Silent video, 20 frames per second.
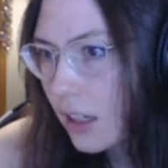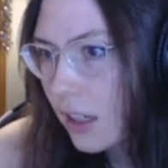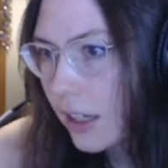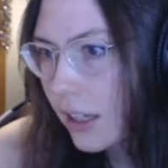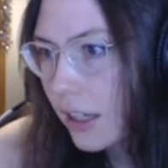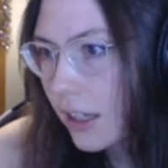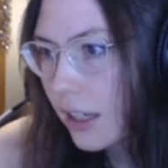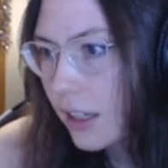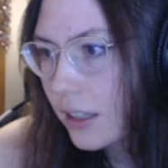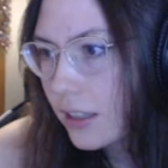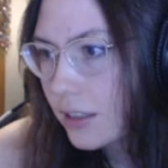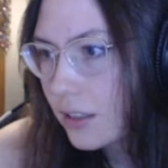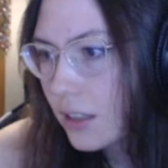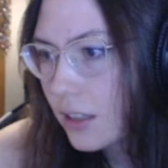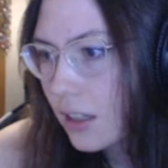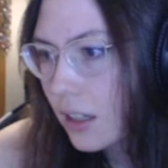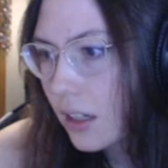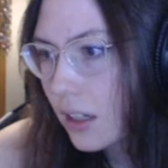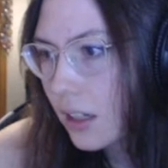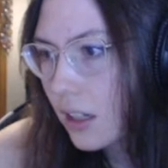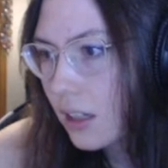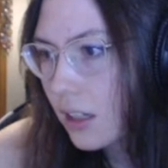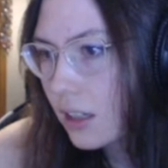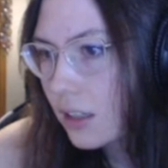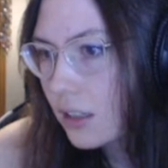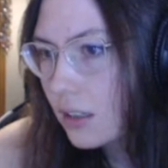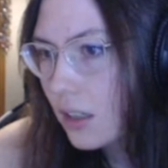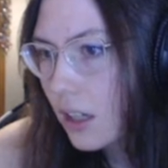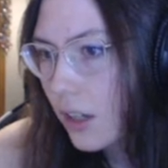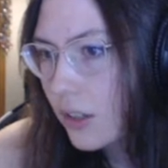And I
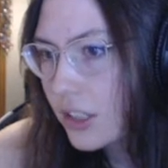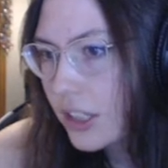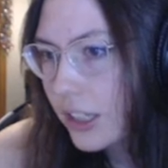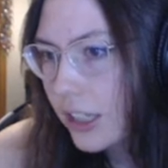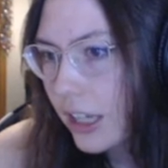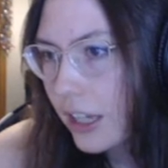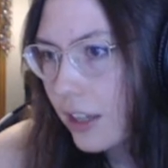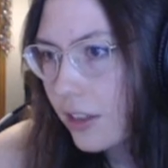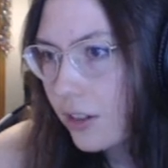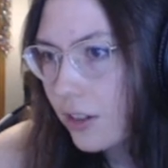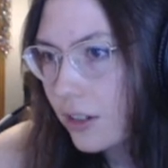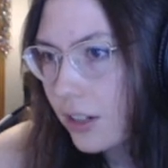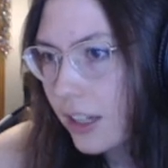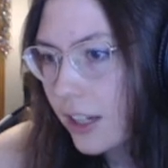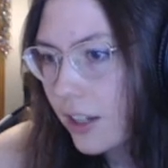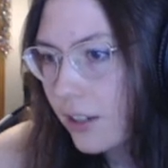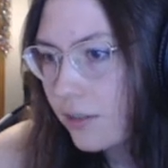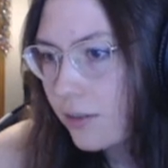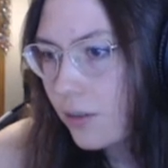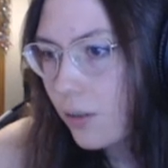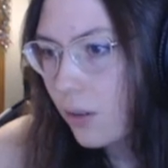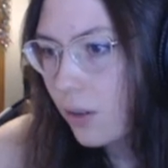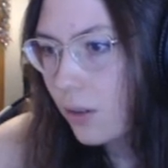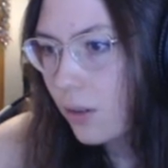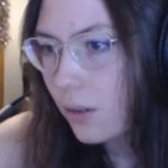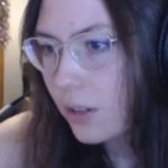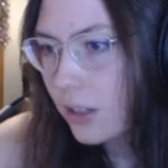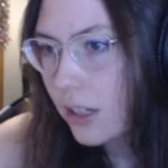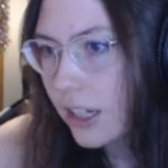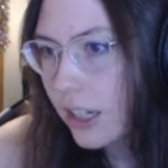was thinking either knight a4
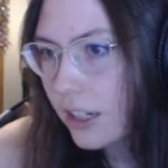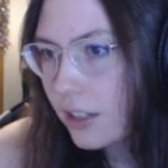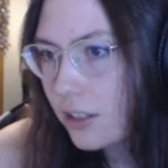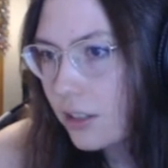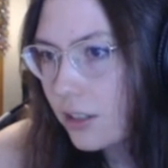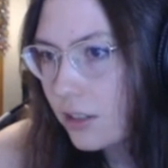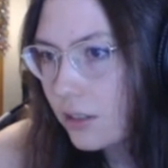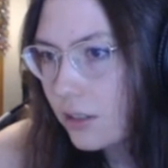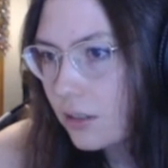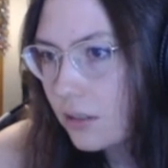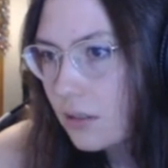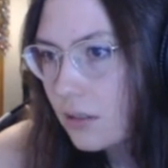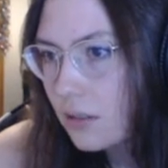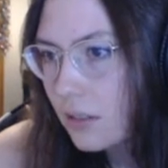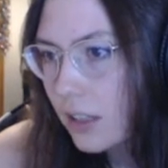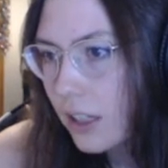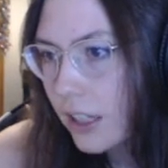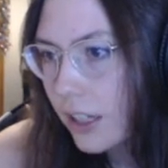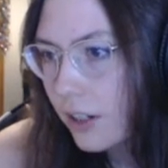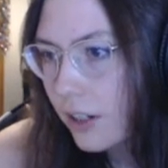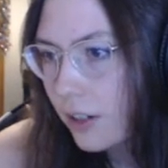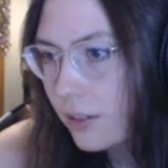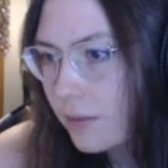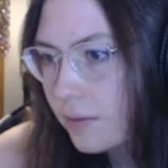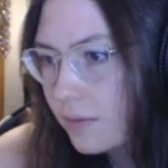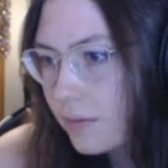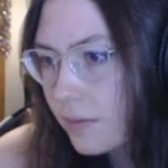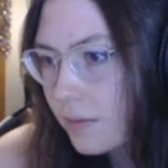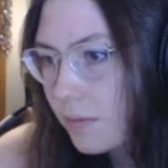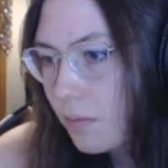or knight e2 here,
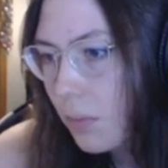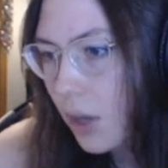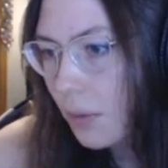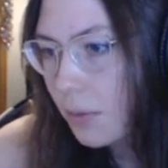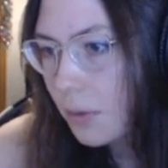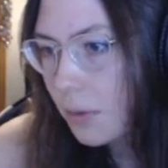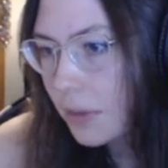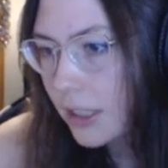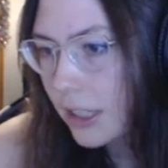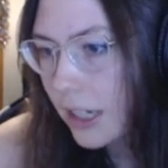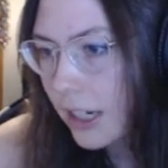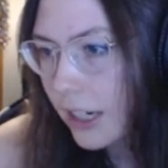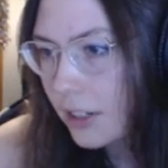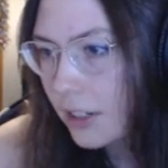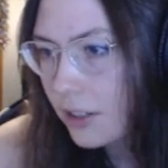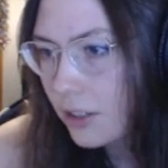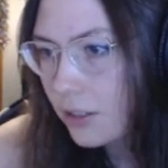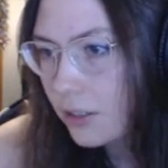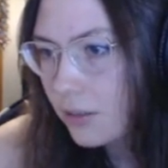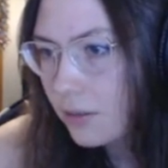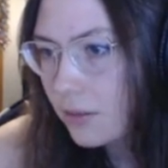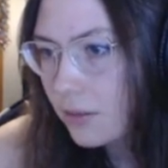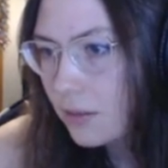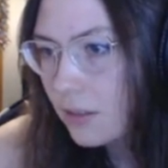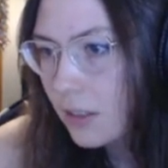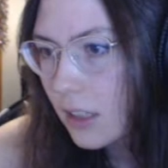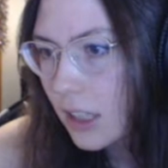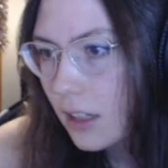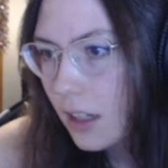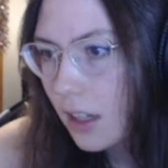probably knight e2,
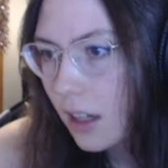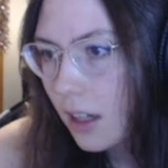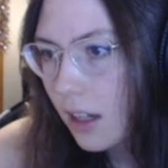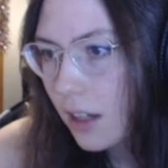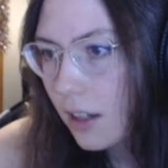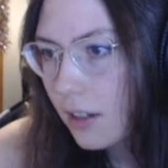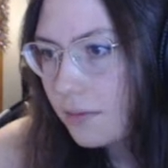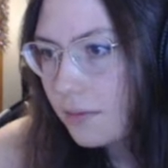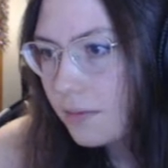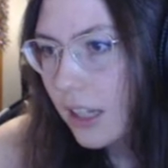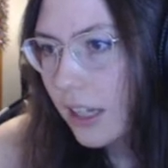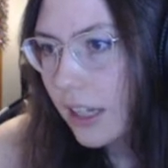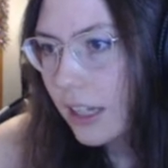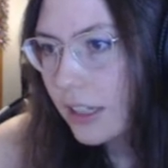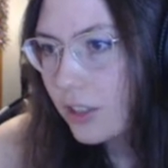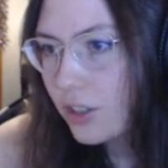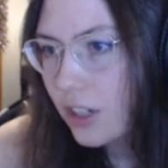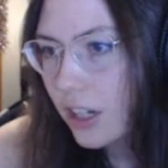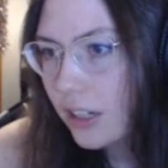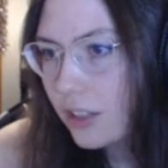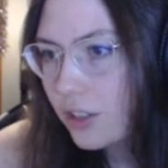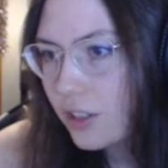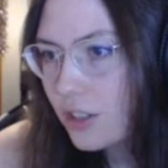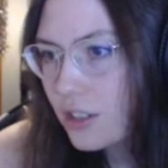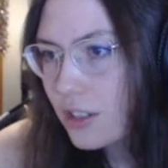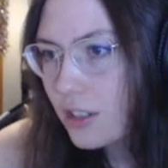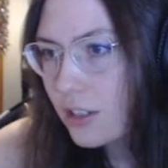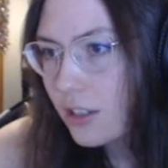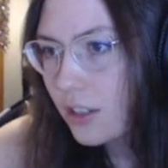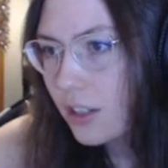and
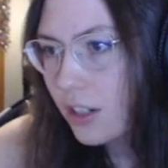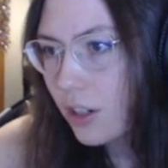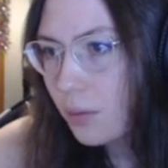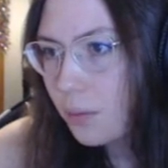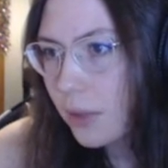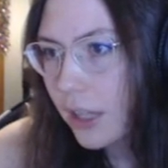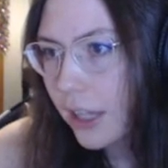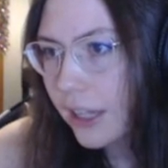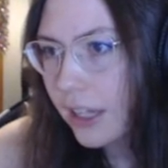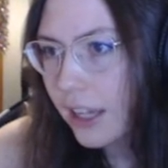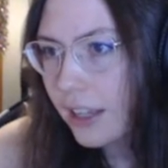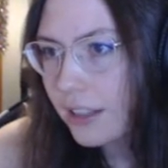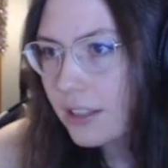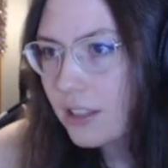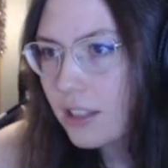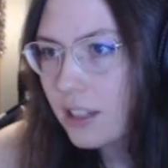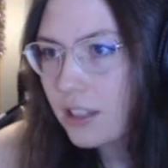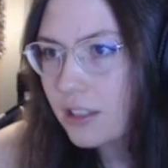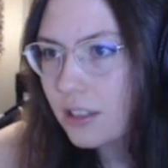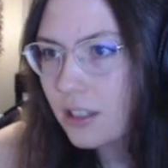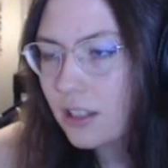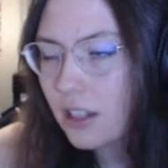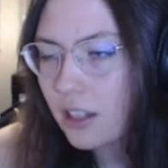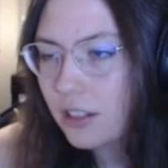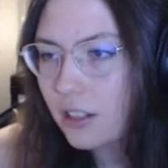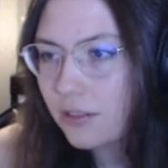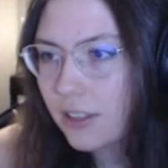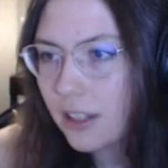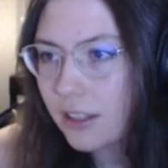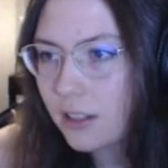just, you know, play against his
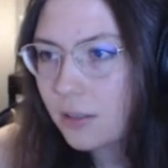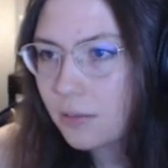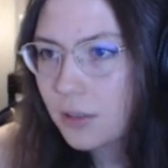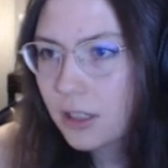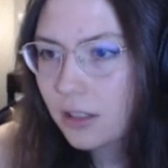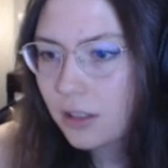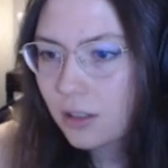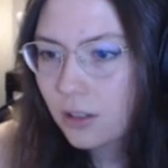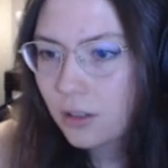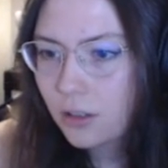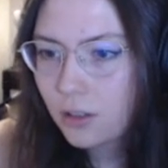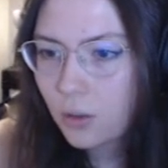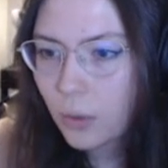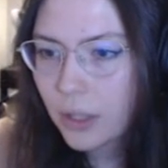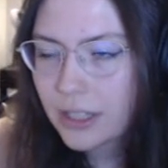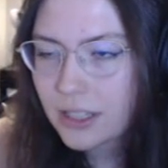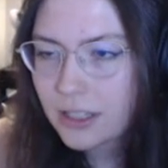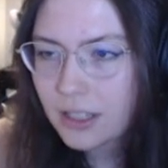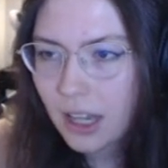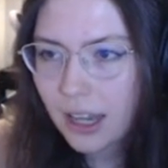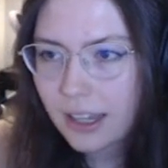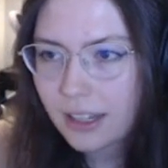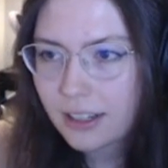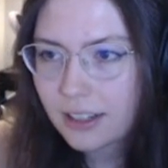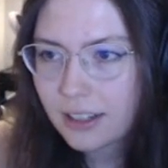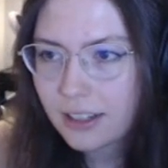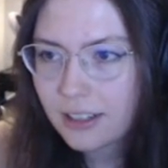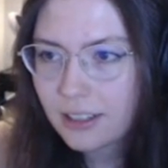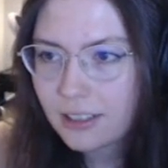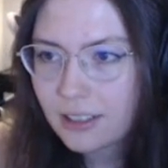undeveloped queenside
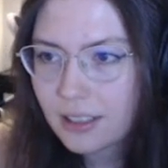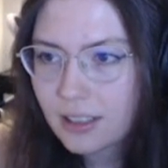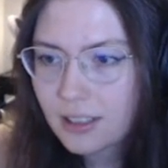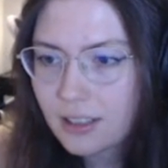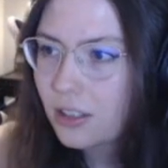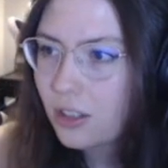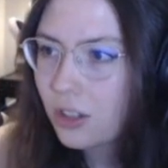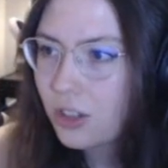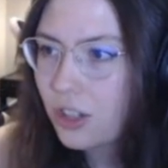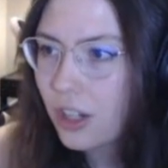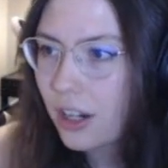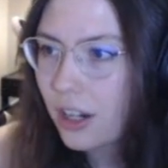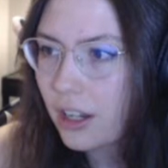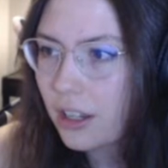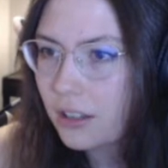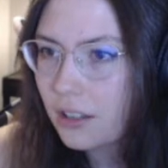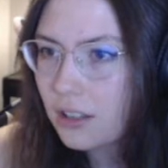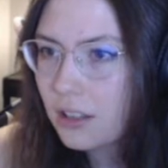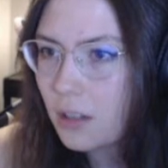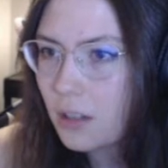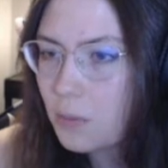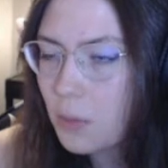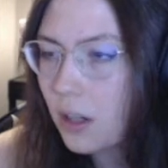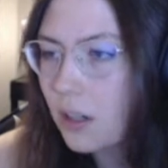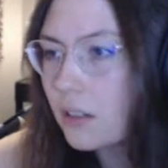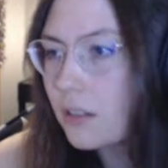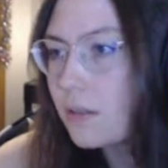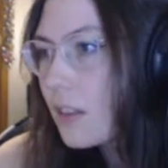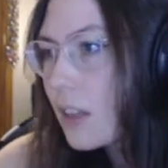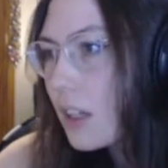and his shitty c-pawn.